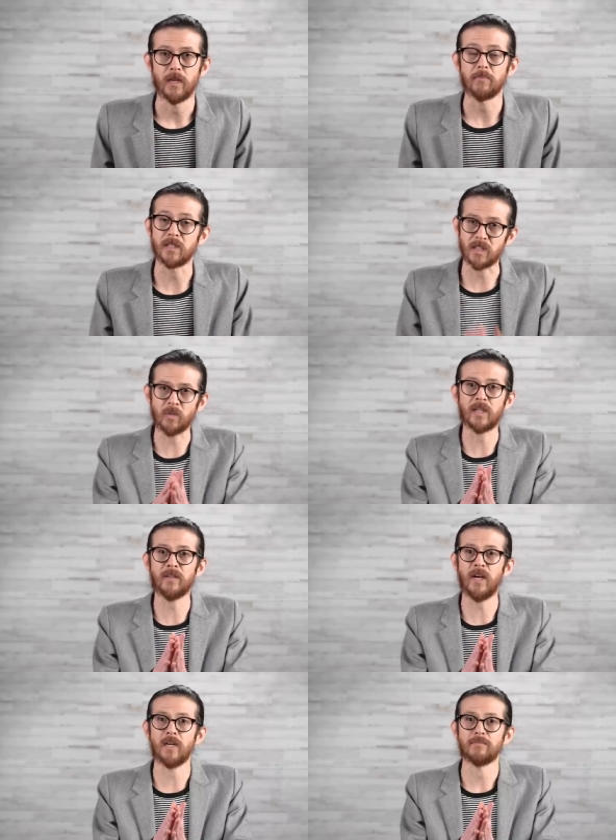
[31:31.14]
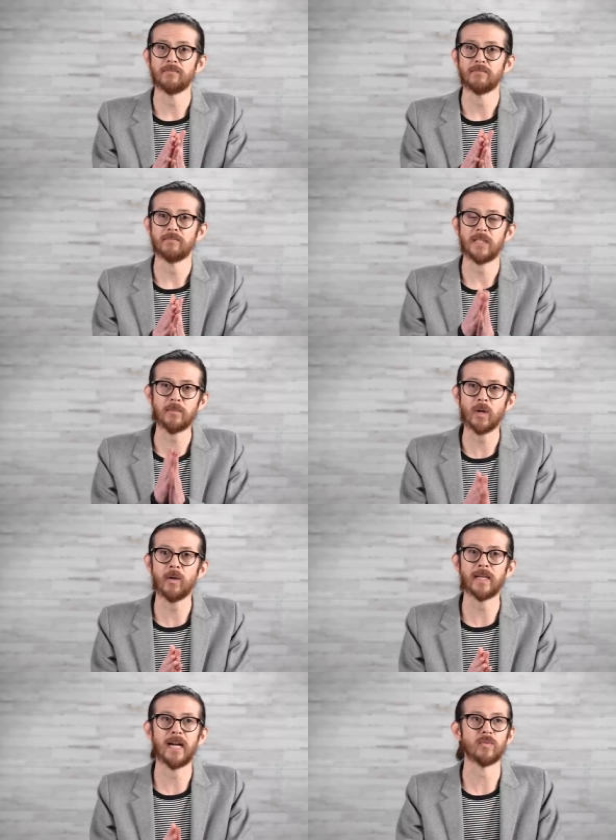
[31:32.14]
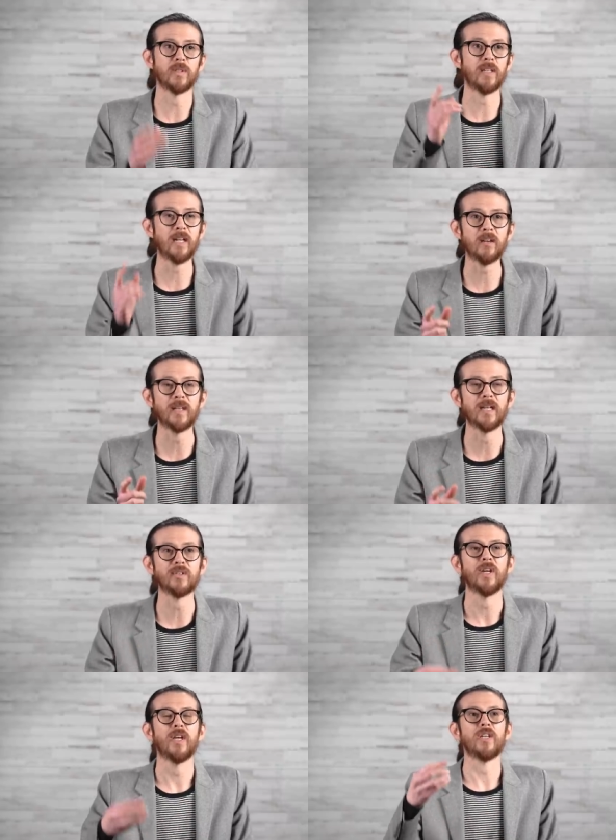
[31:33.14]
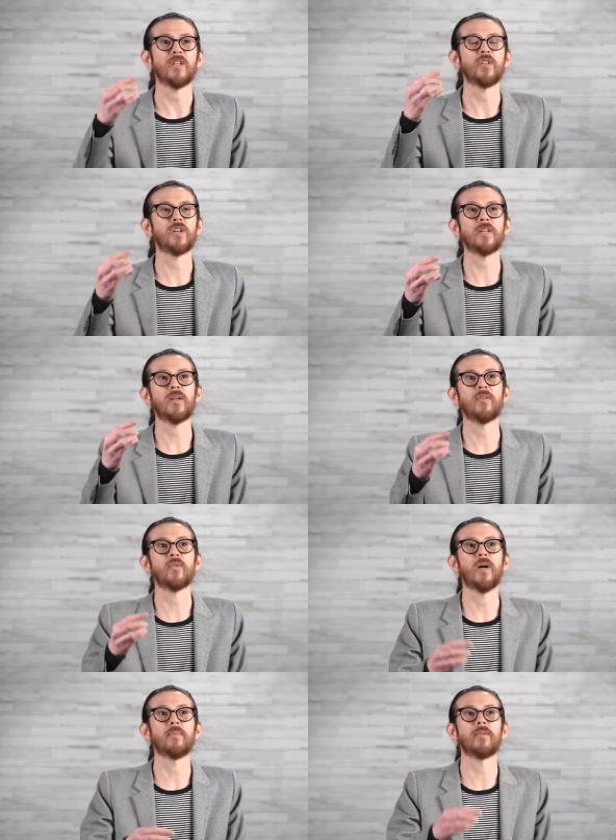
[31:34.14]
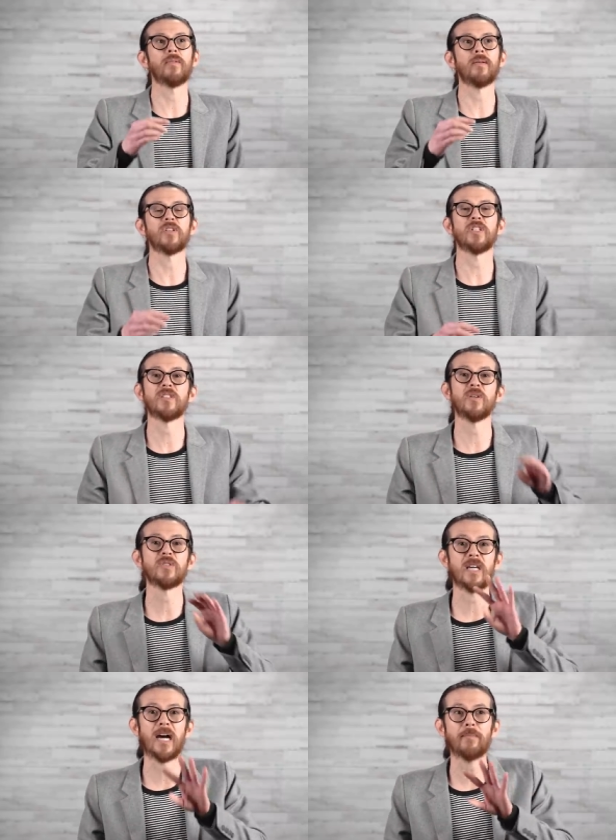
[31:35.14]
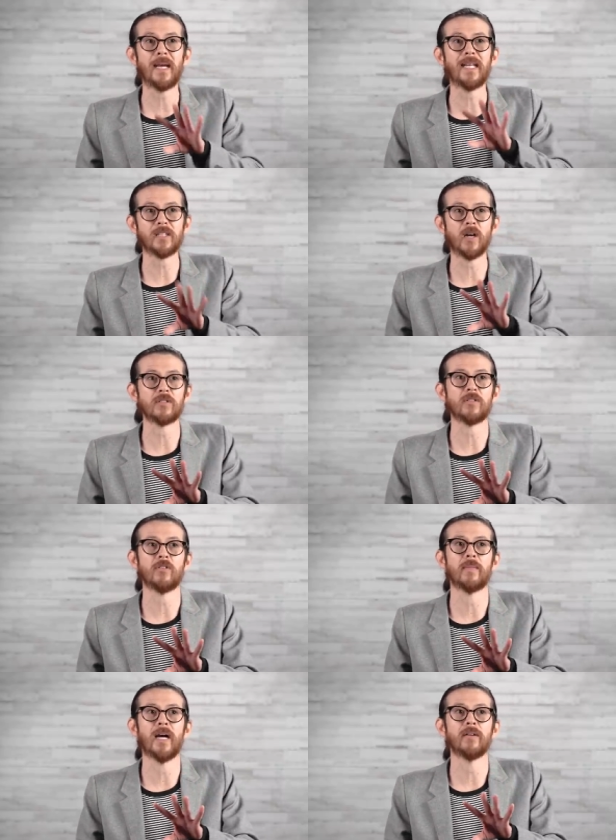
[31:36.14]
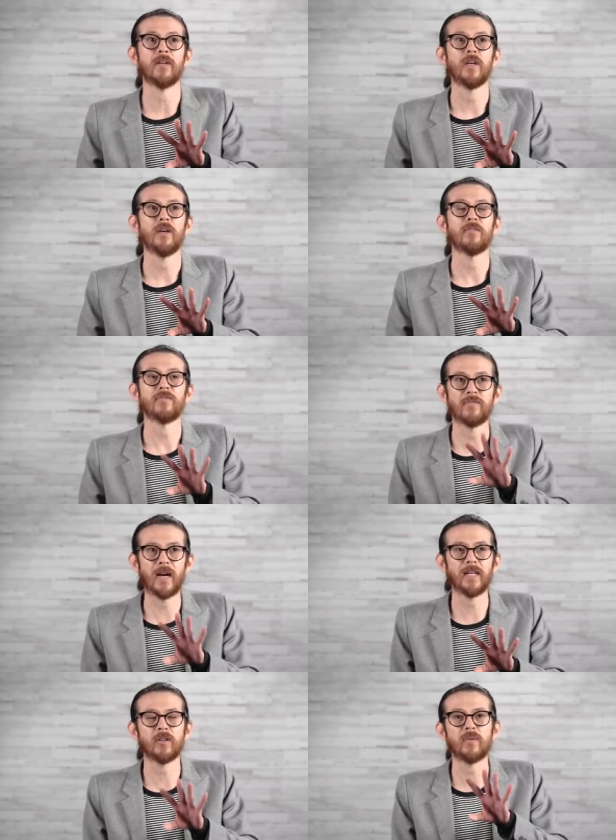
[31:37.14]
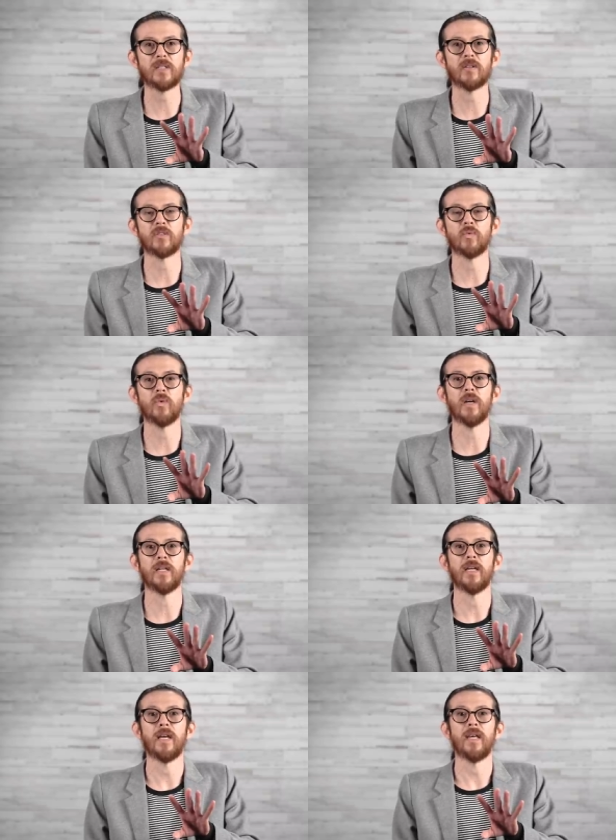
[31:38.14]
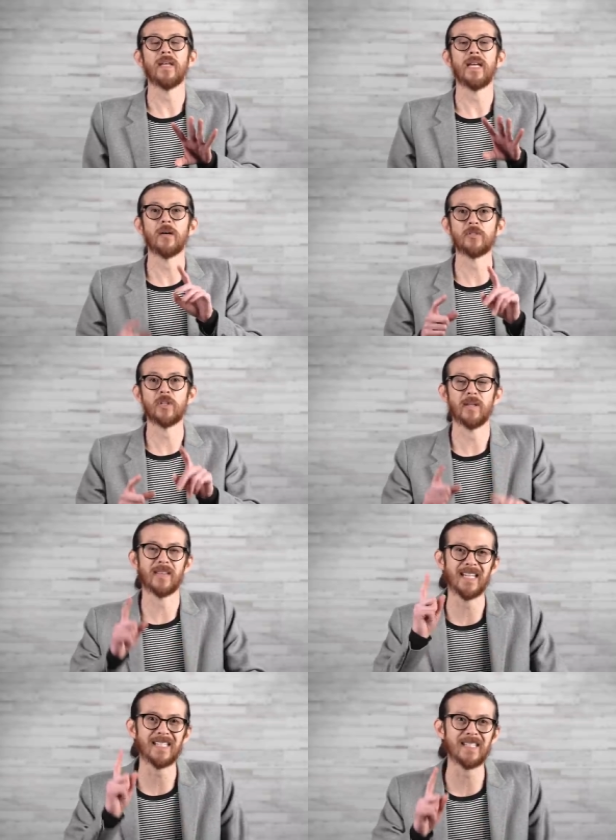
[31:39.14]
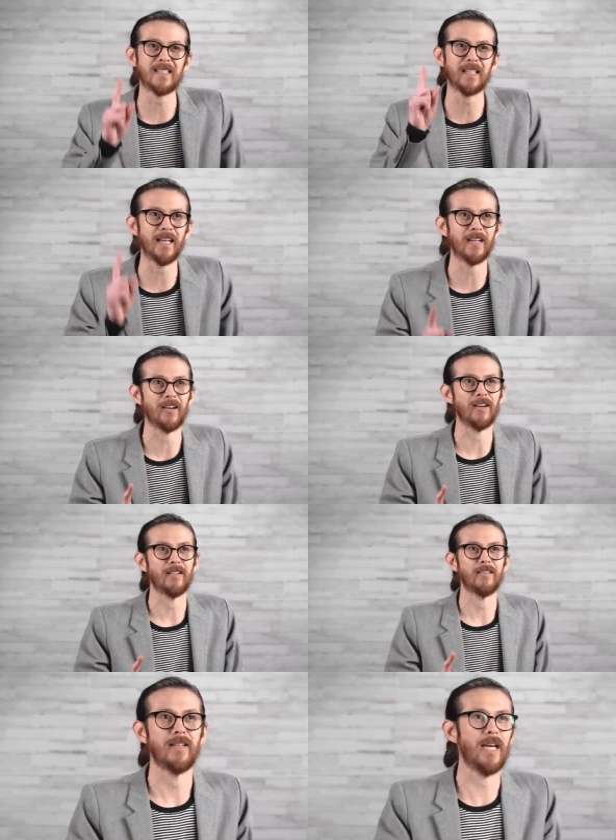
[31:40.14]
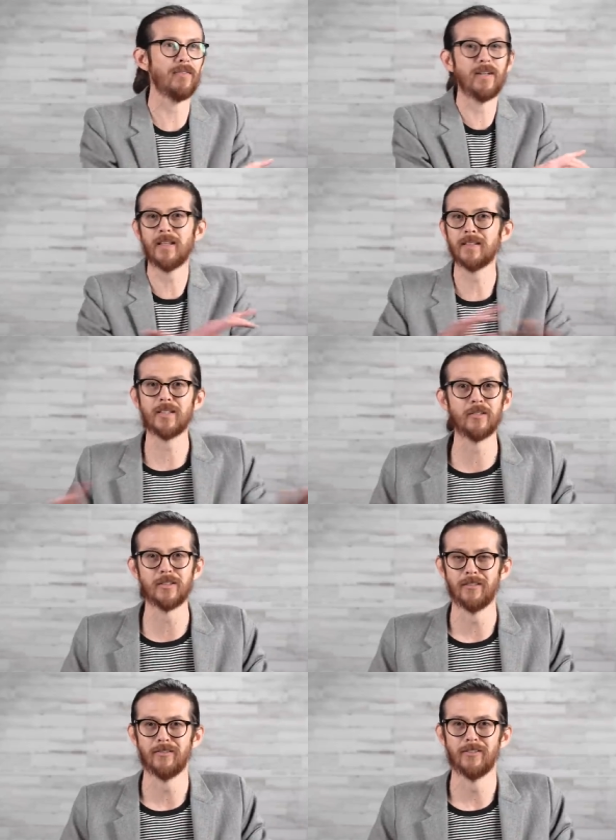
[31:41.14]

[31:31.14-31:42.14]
but don't give up. Keep going, guys. When you hear this, you're going to get overwhelmed. But remember, just those top 8 I talked to you about, find and research one that helps you. And this is the kicker. Out of everything I told you,